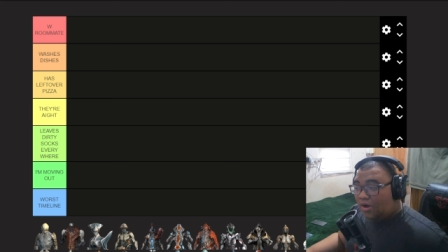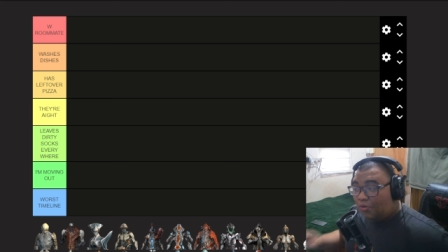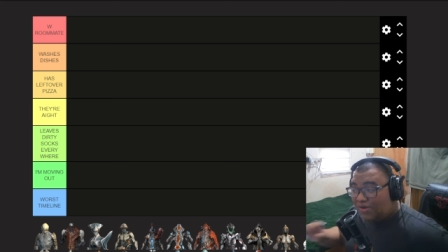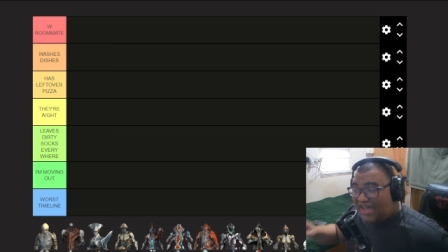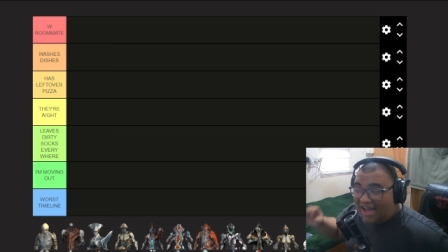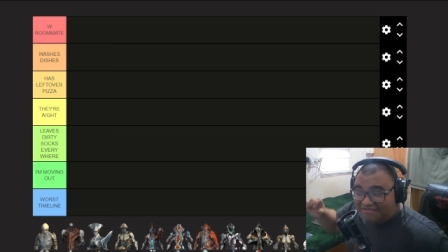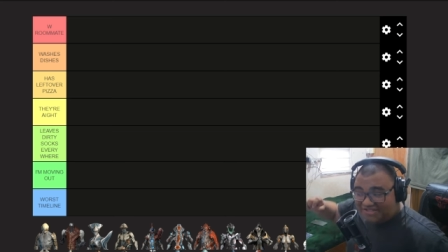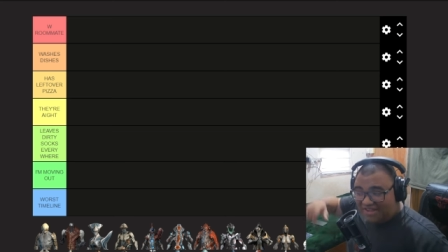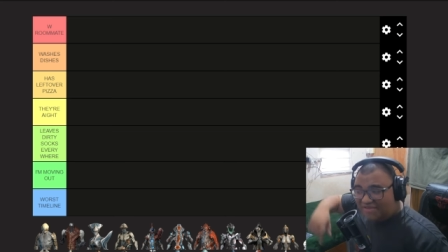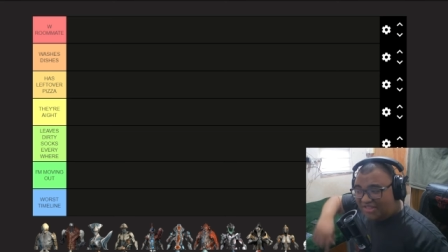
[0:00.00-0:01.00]
We have
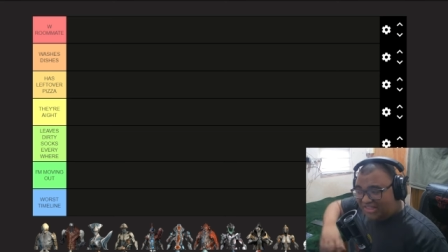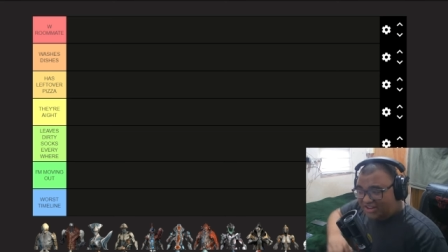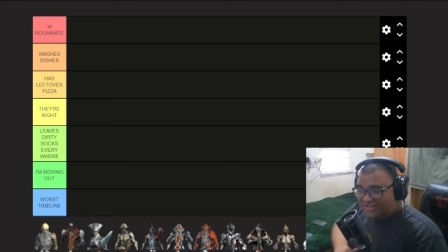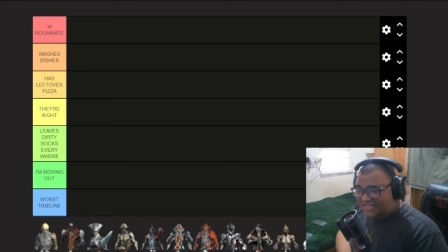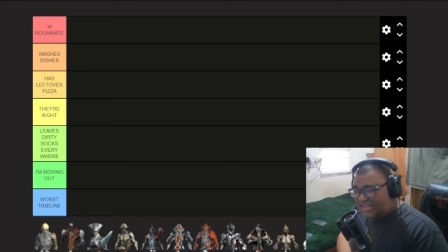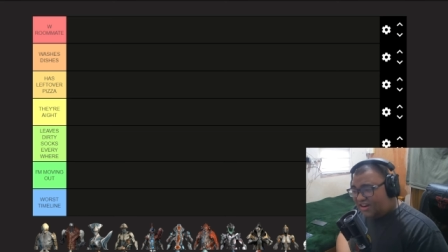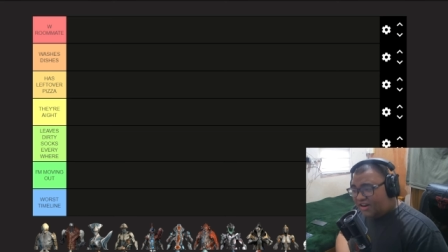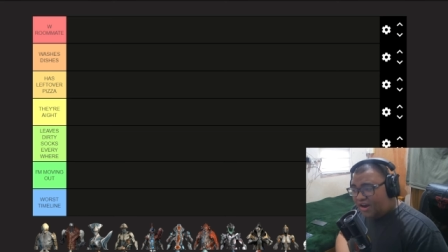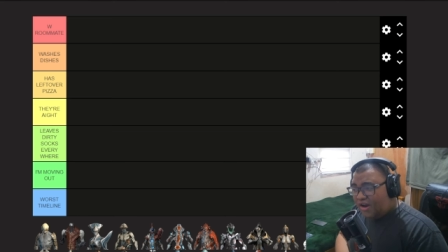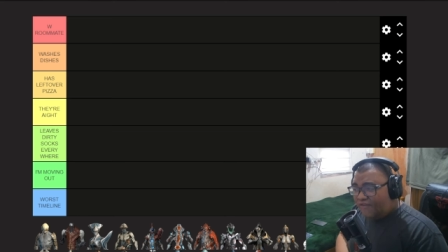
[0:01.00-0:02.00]
7 tiers
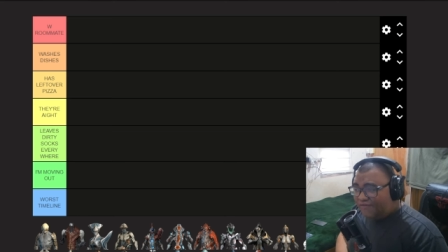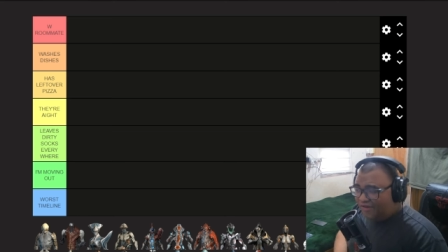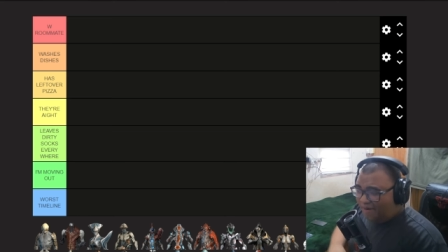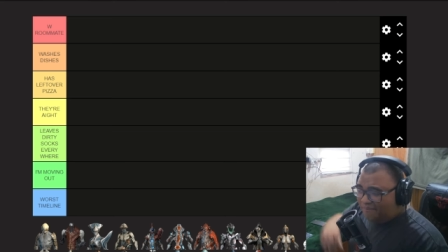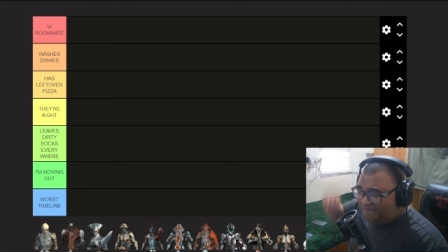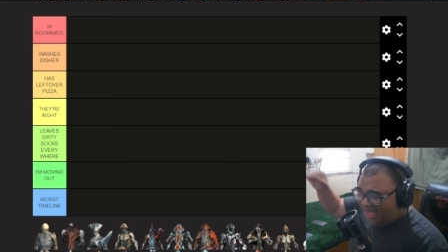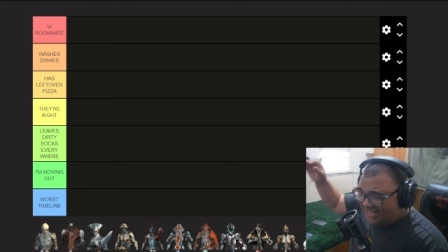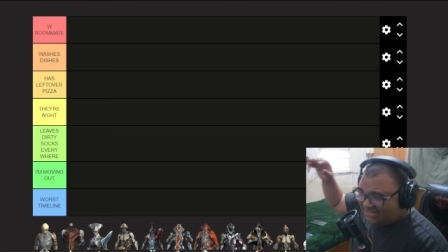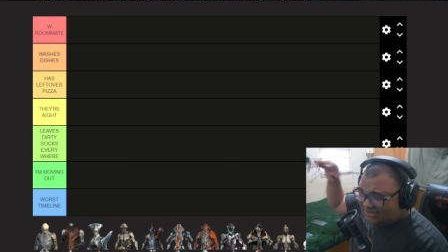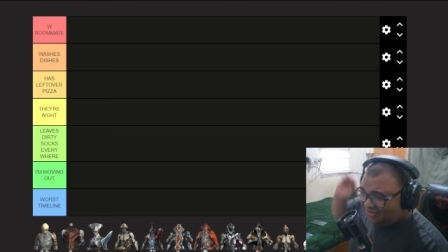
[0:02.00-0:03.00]
here. From
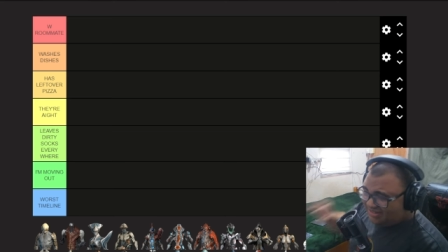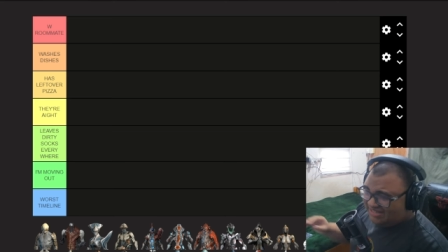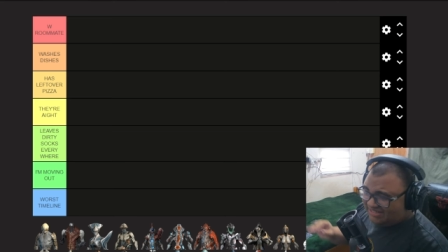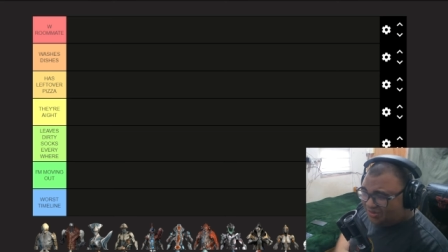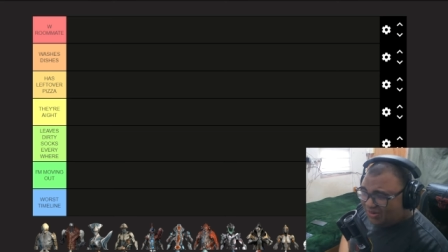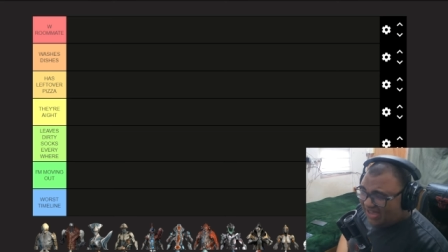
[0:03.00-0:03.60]
best to least, we